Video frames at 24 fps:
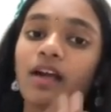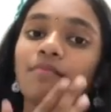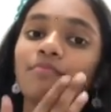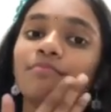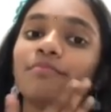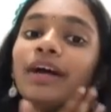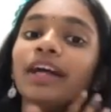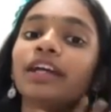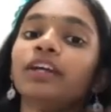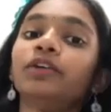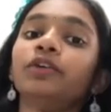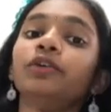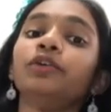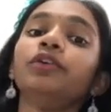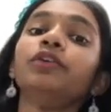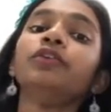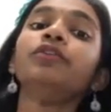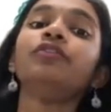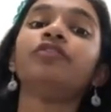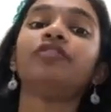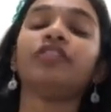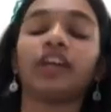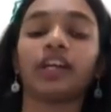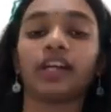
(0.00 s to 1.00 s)
My
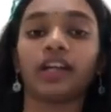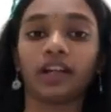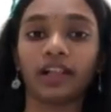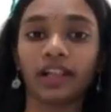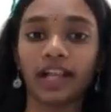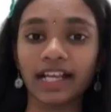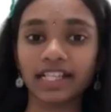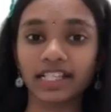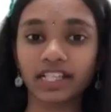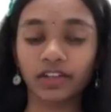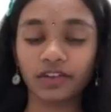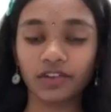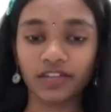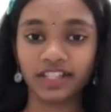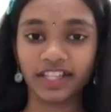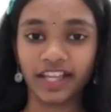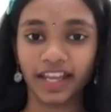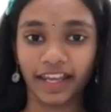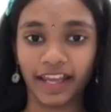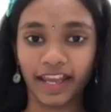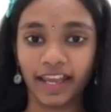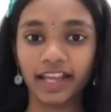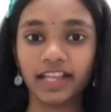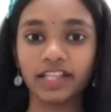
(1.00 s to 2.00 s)
guru for classical
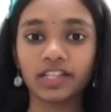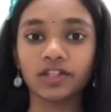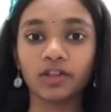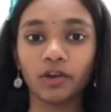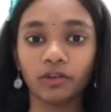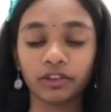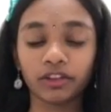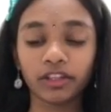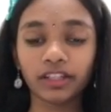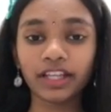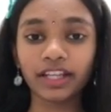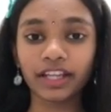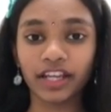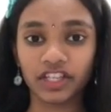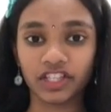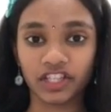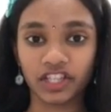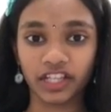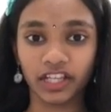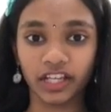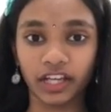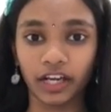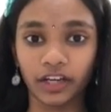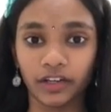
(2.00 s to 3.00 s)
singing is Dontala
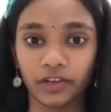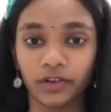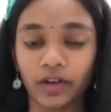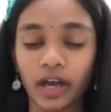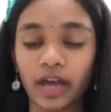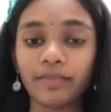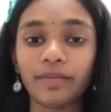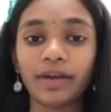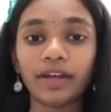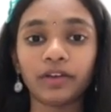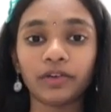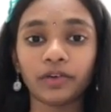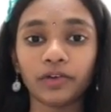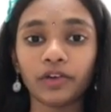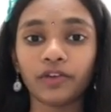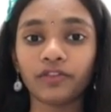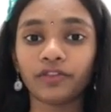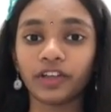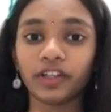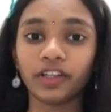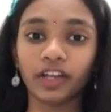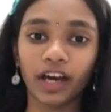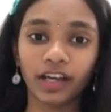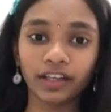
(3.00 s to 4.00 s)
Rajini Garu, and my guru
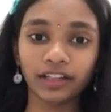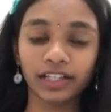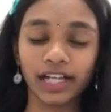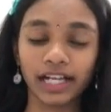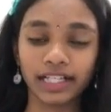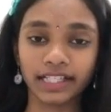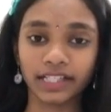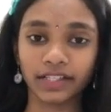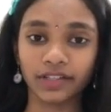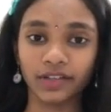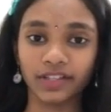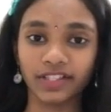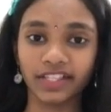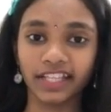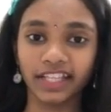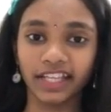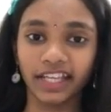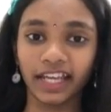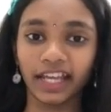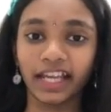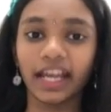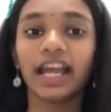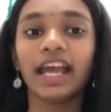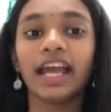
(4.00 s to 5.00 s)
for non-classical
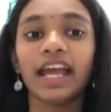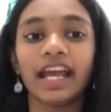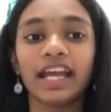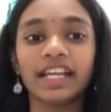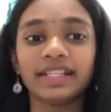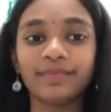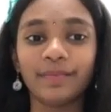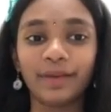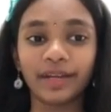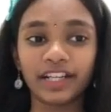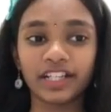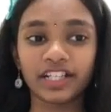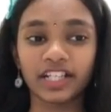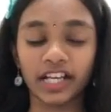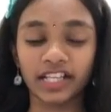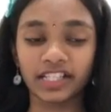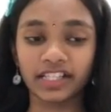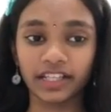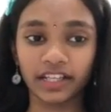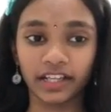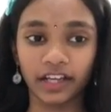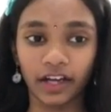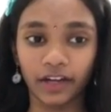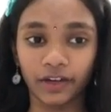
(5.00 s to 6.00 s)
singing is
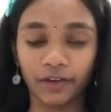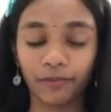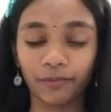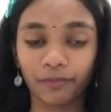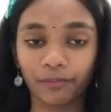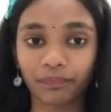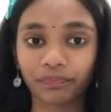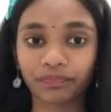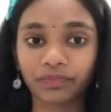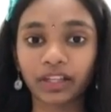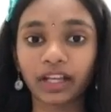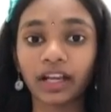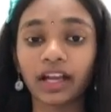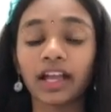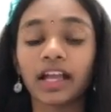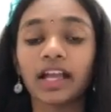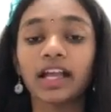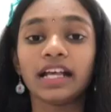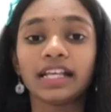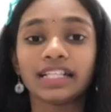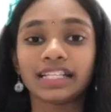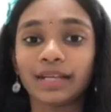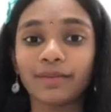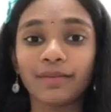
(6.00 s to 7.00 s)
Manishastri Garu.
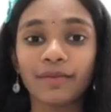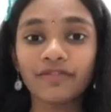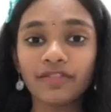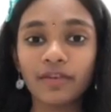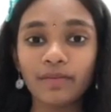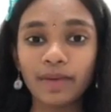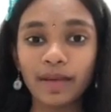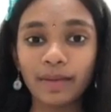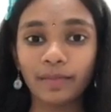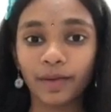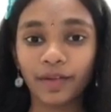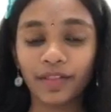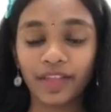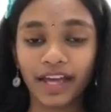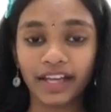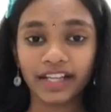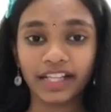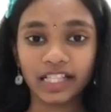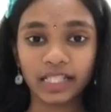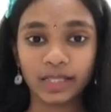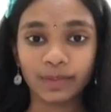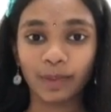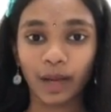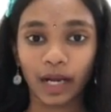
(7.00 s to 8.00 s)
Some of the people that
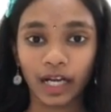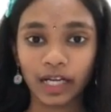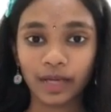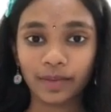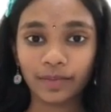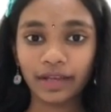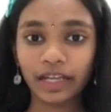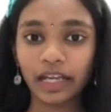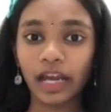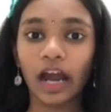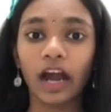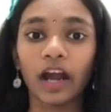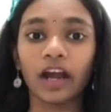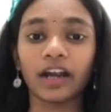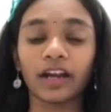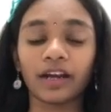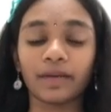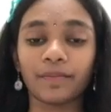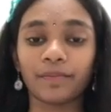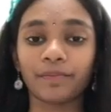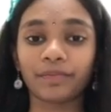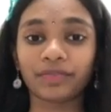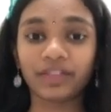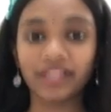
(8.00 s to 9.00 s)
inspire me
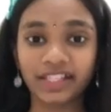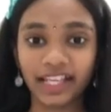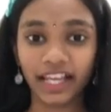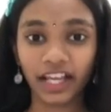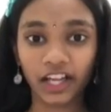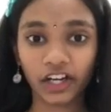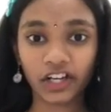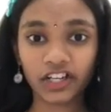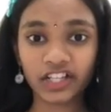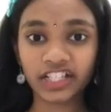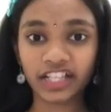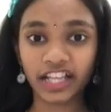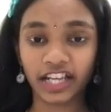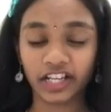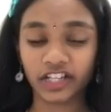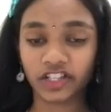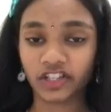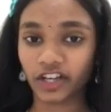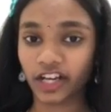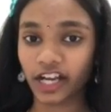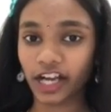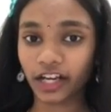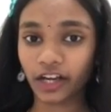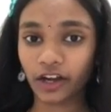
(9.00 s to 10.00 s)
are singers like
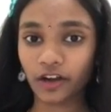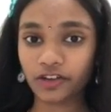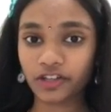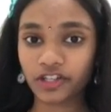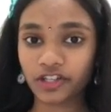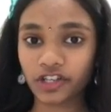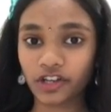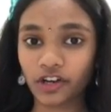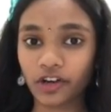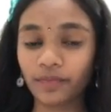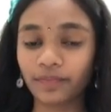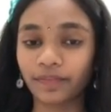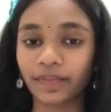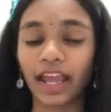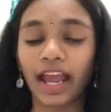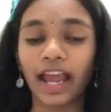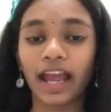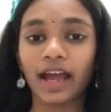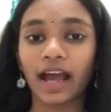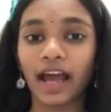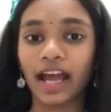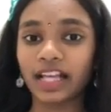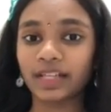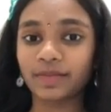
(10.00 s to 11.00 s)
Shreya Ghoshal,
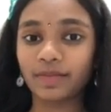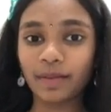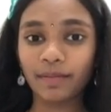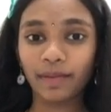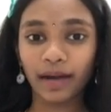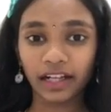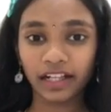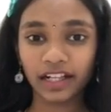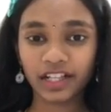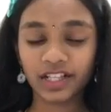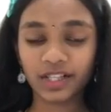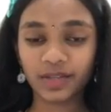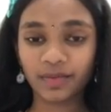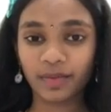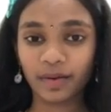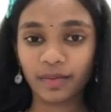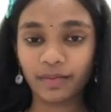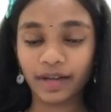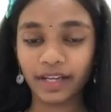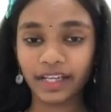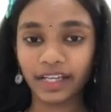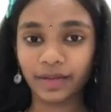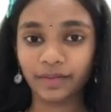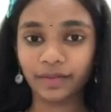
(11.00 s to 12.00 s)
S P Bala
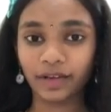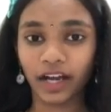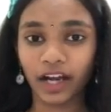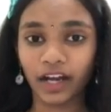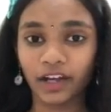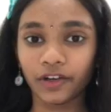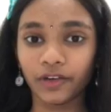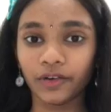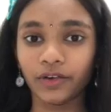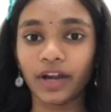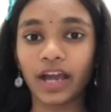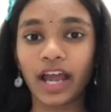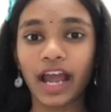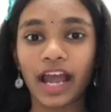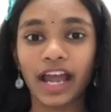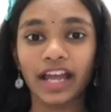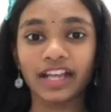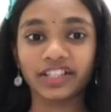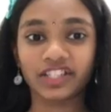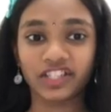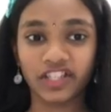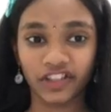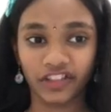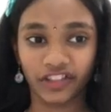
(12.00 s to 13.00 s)
Subramanyam Garu,
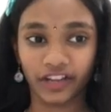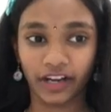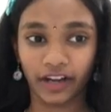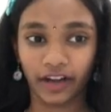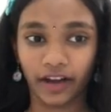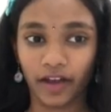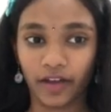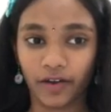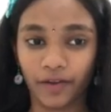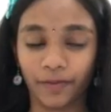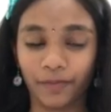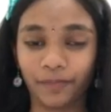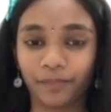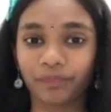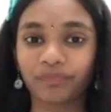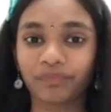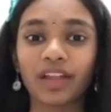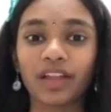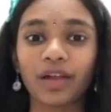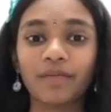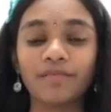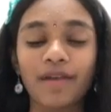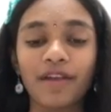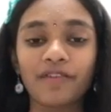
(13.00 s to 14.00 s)
and Chitra Garu.
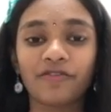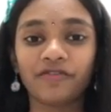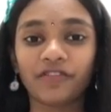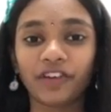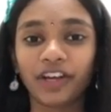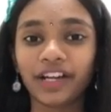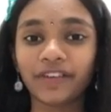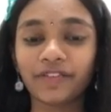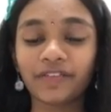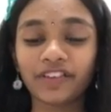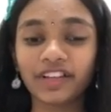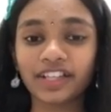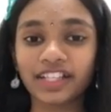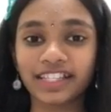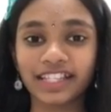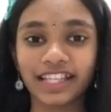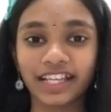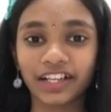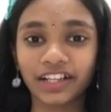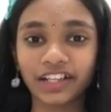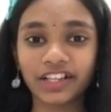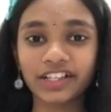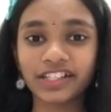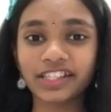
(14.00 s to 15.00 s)
My favorite
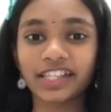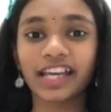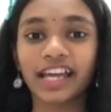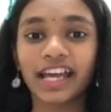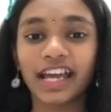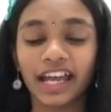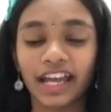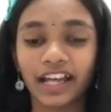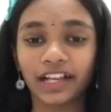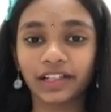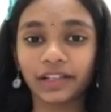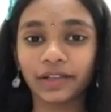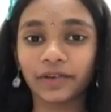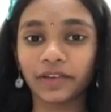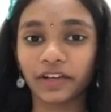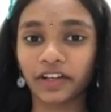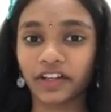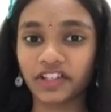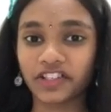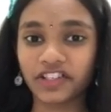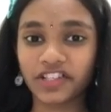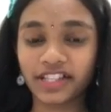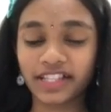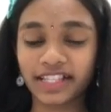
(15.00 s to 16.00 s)
singers include
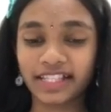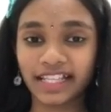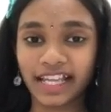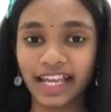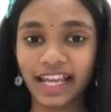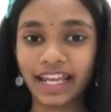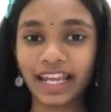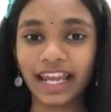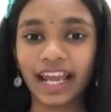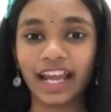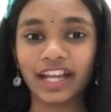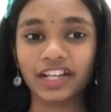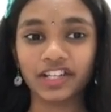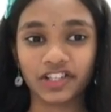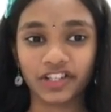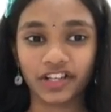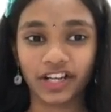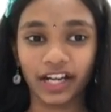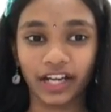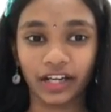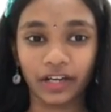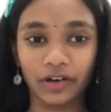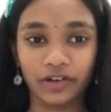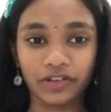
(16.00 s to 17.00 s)
Urjit Singh and
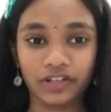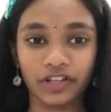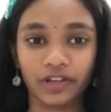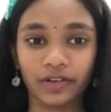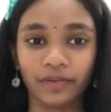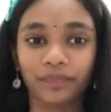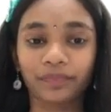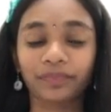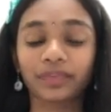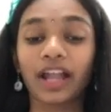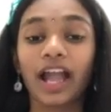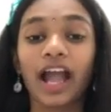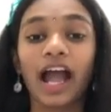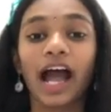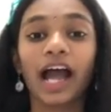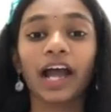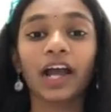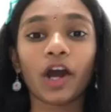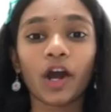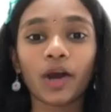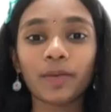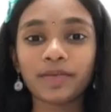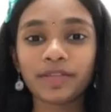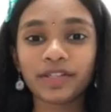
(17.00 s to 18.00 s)
Shreya Ghoshal.
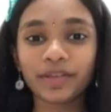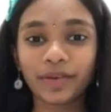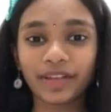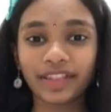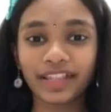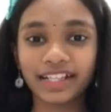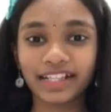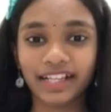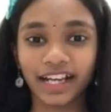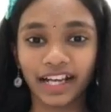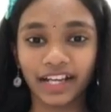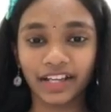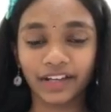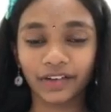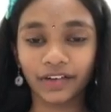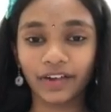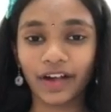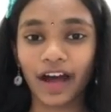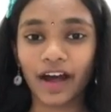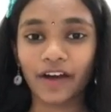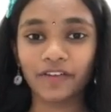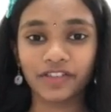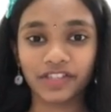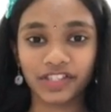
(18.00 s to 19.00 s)
I hope to win the title
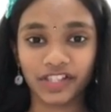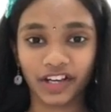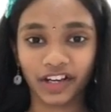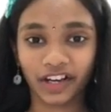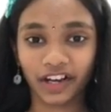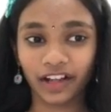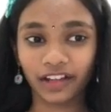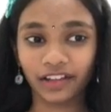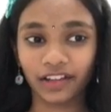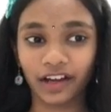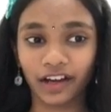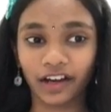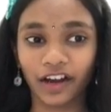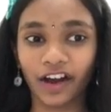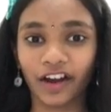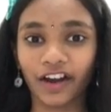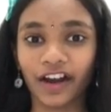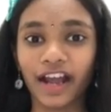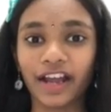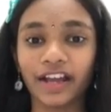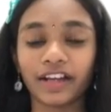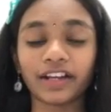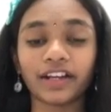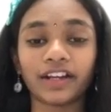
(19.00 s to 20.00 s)
of Star
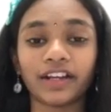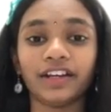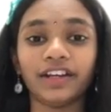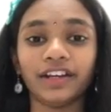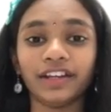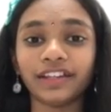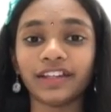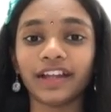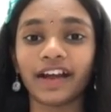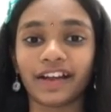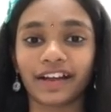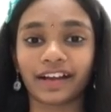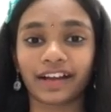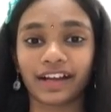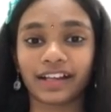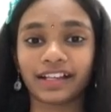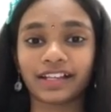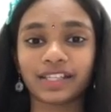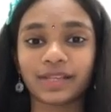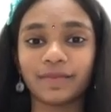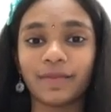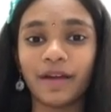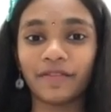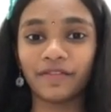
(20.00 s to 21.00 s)
Kalakar, and good luck
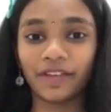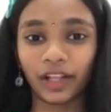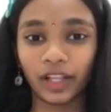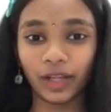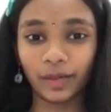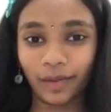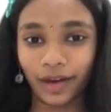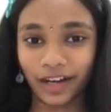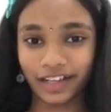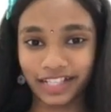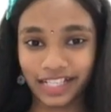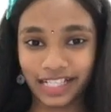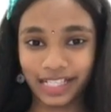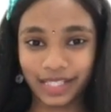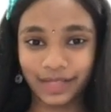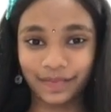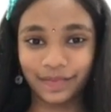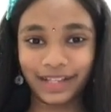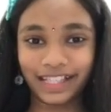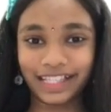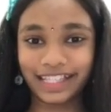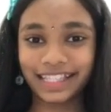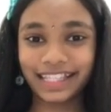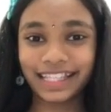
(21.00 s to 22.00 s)
to my fellow
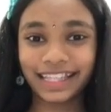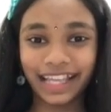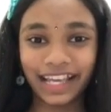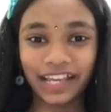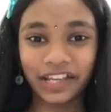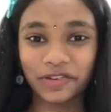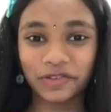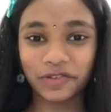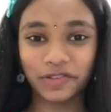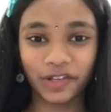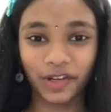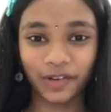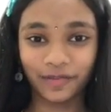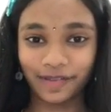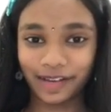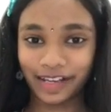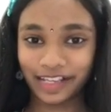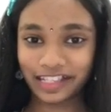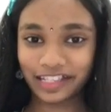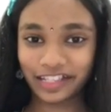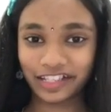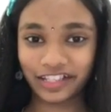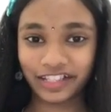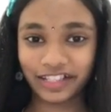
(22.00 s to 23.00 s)
participants. Thank you so
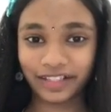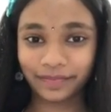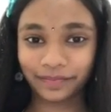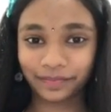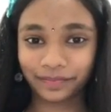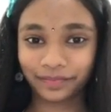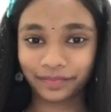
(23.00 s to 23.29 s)
much.